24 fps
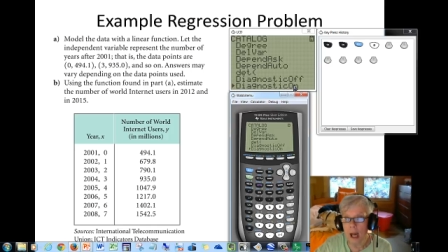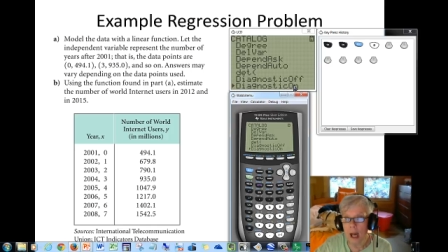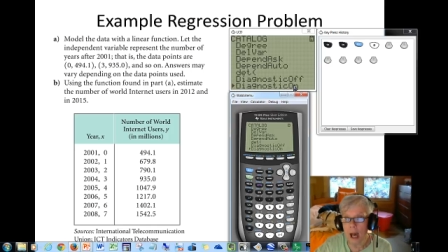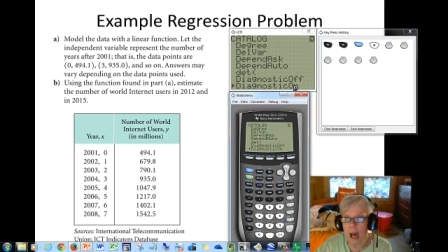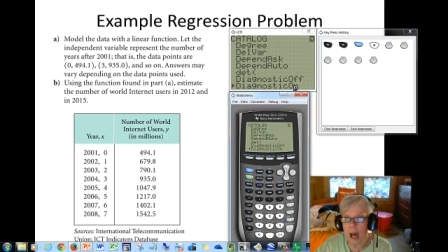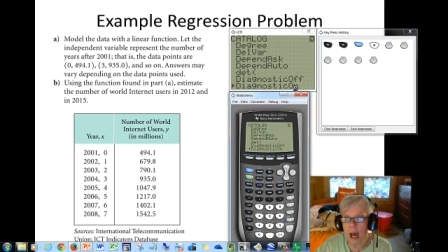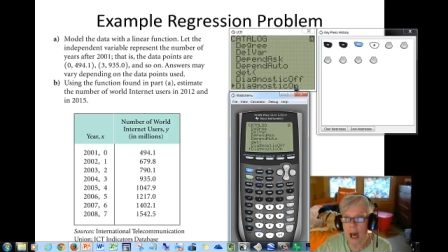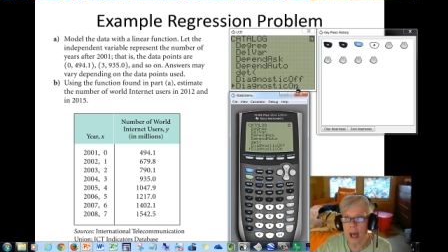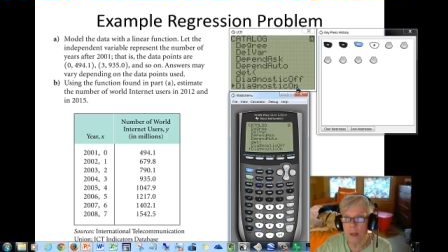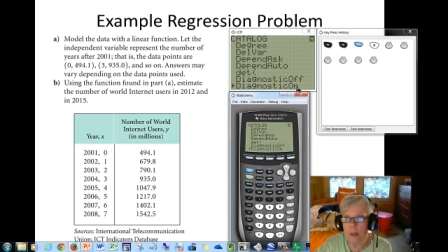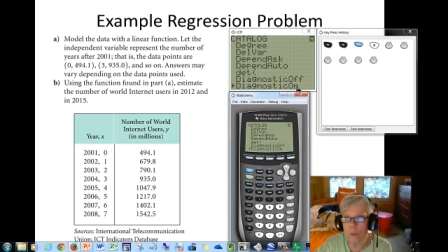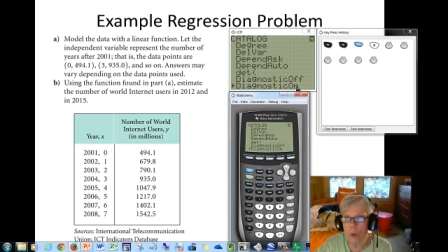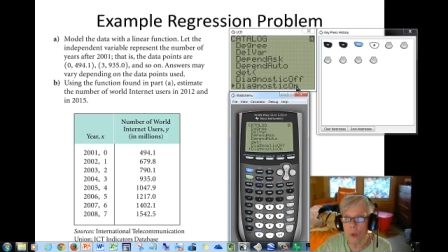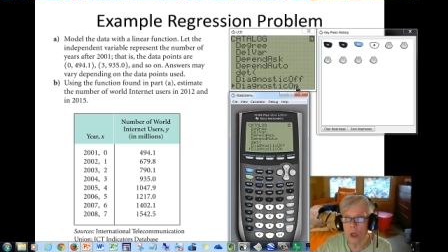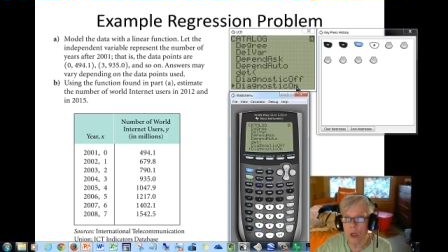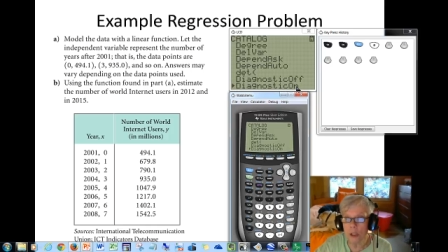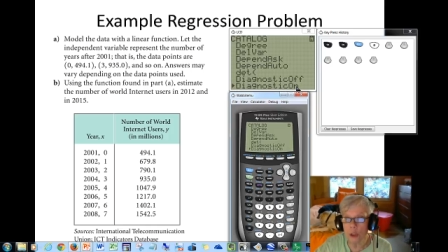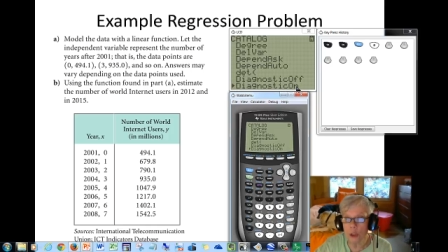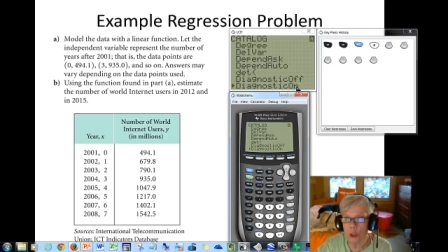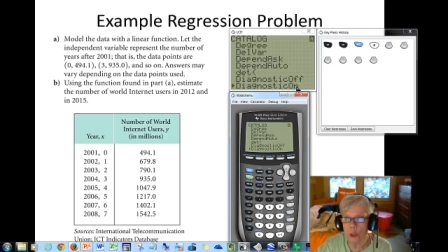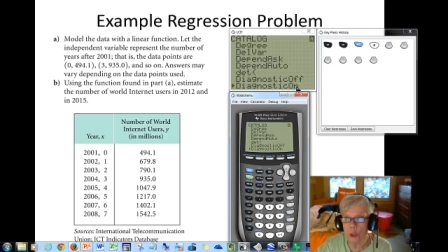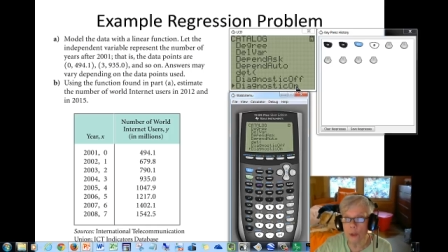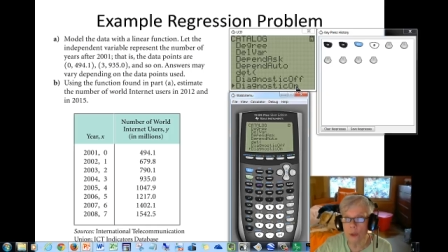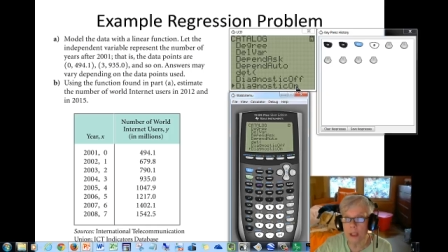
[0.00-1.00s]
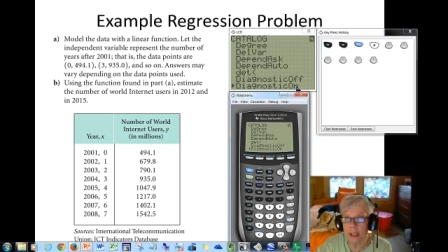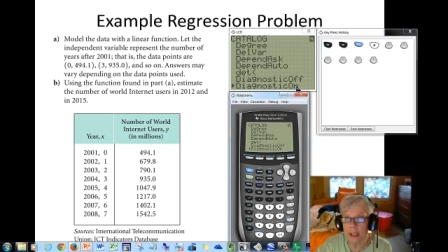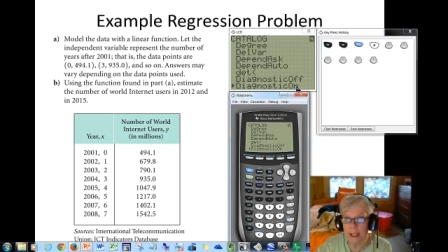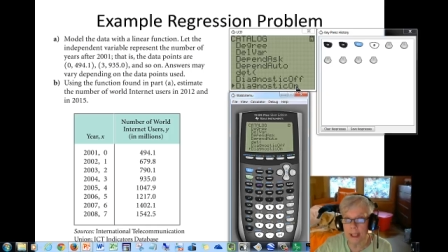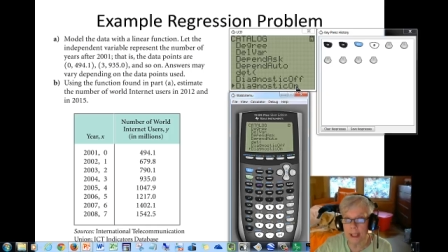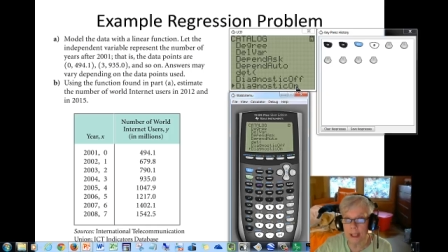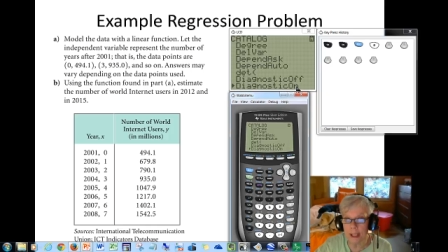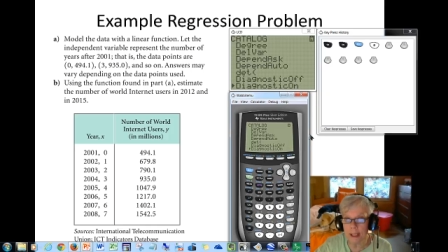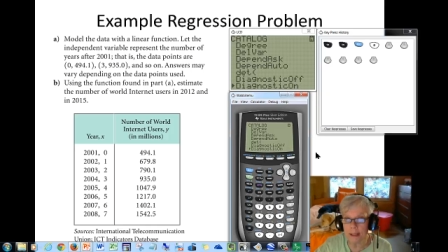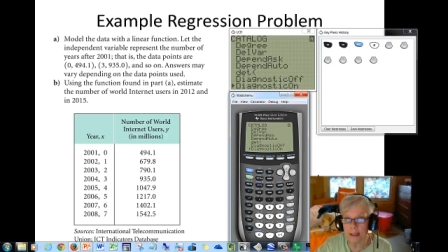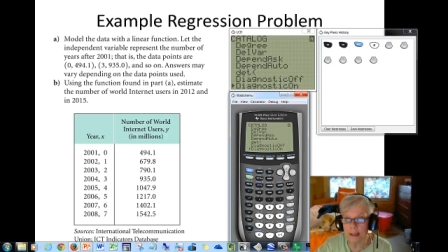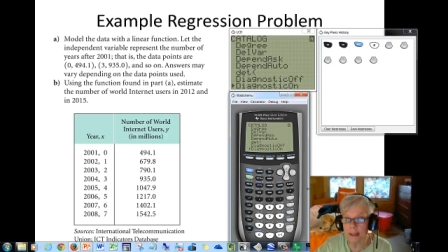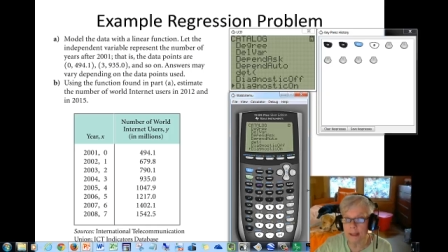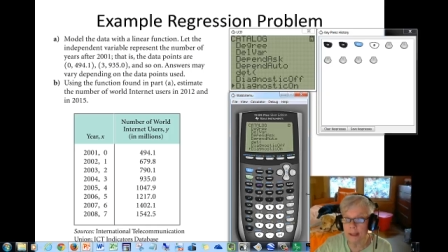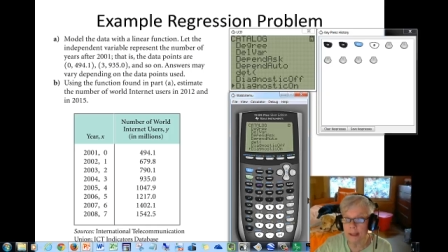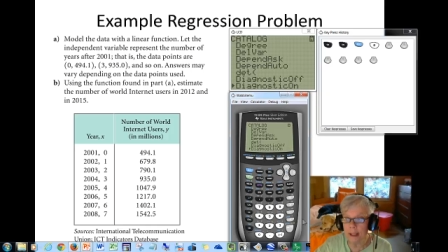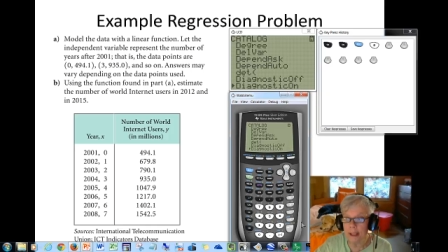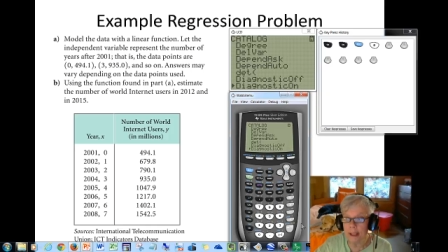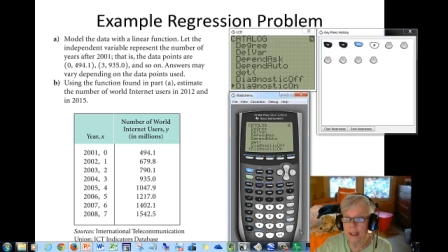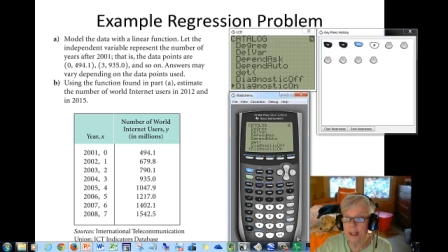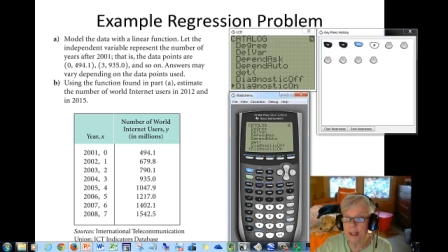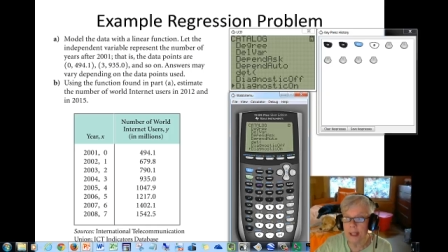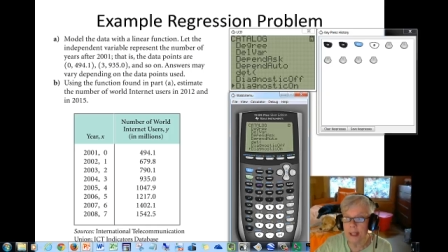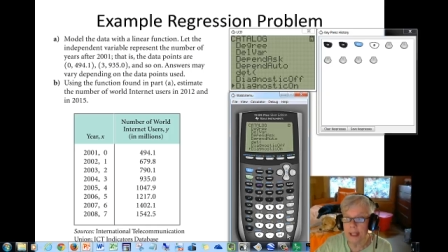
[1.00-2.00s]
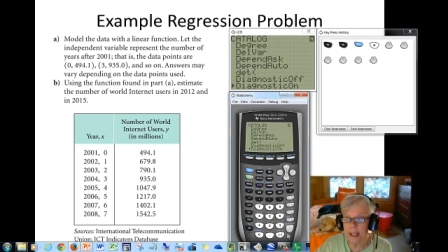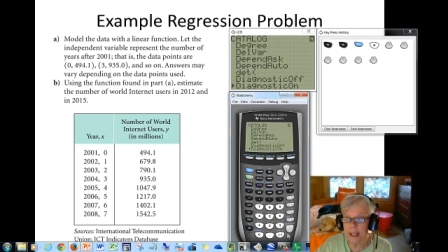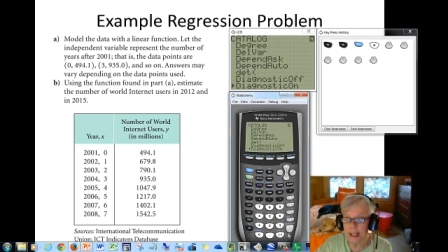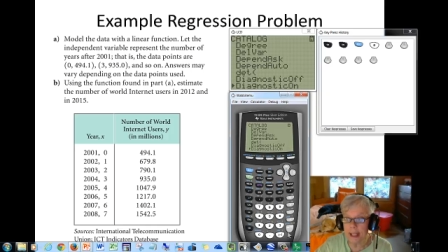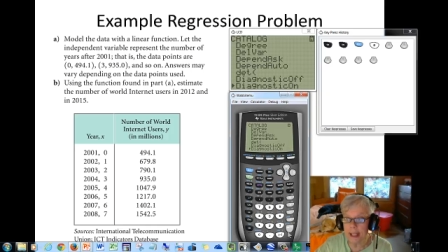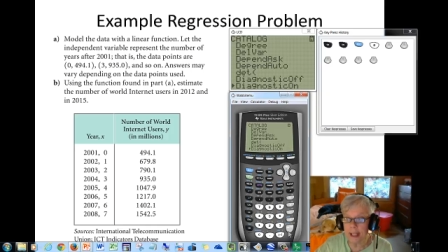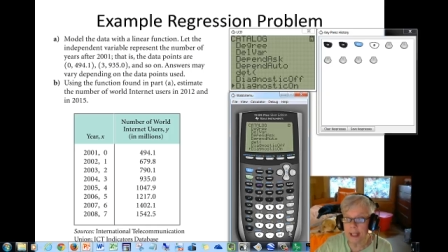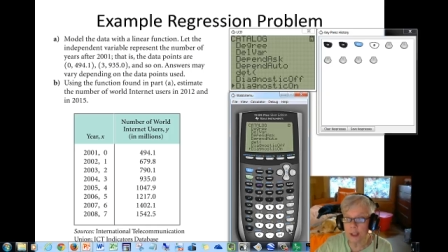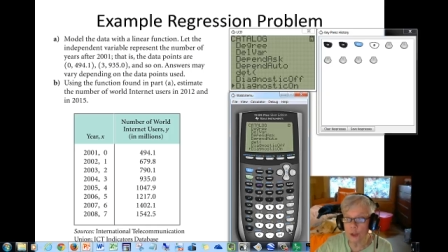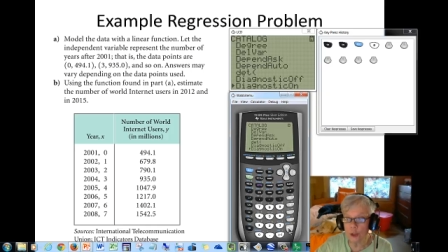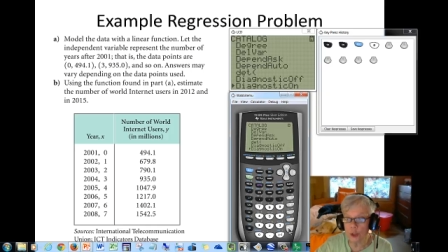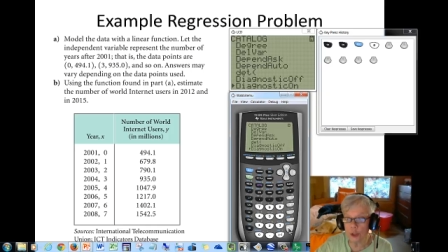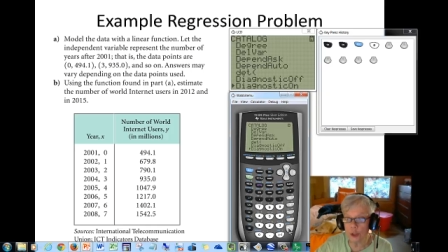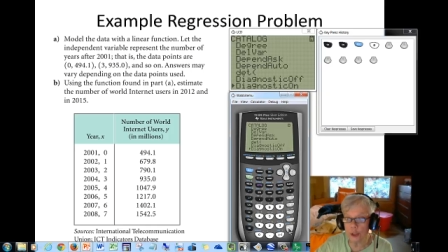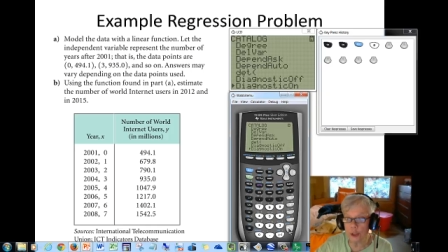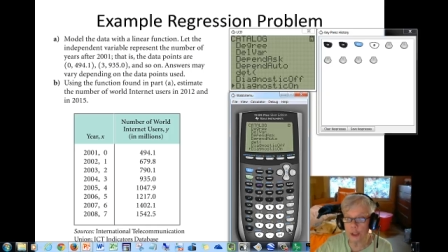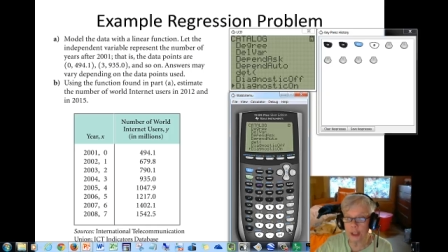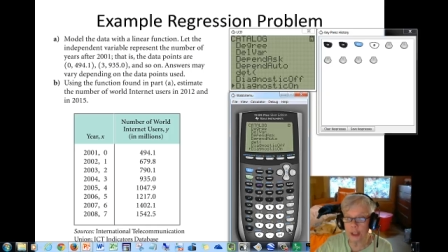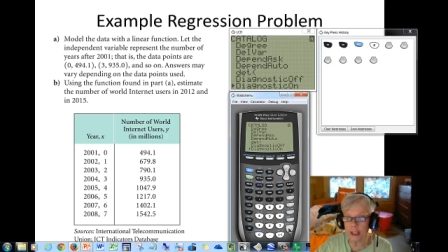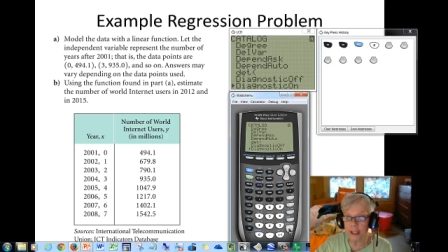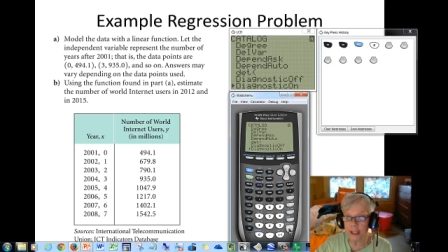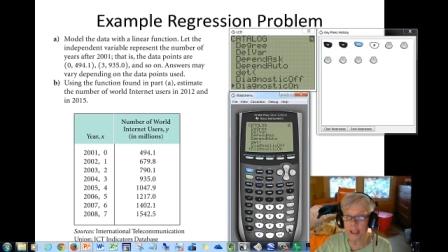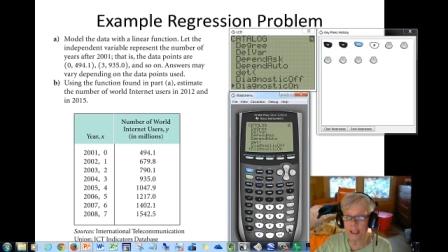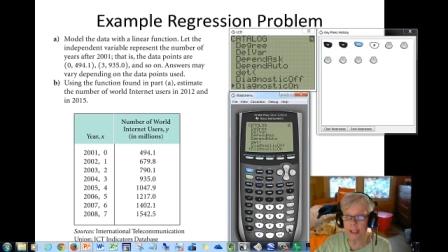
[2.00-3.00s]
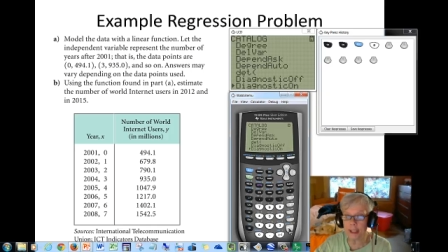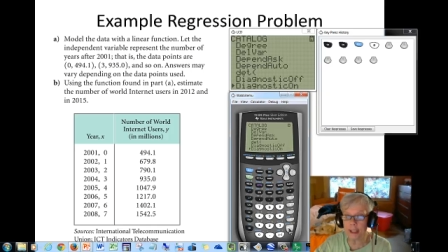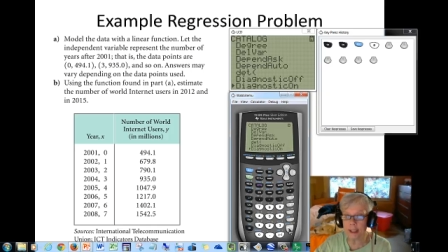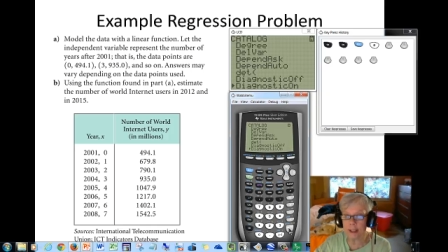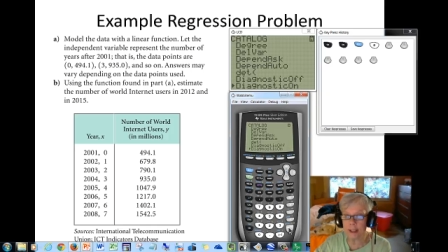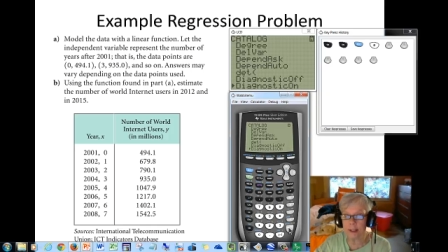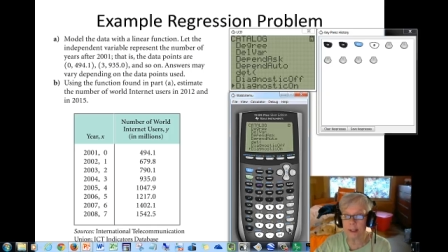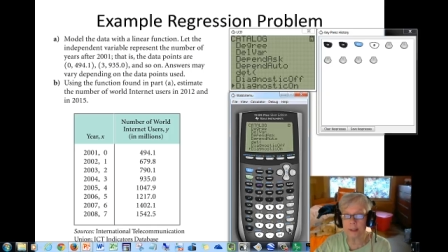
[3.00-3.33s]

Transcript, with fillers: I want you to hit the enter key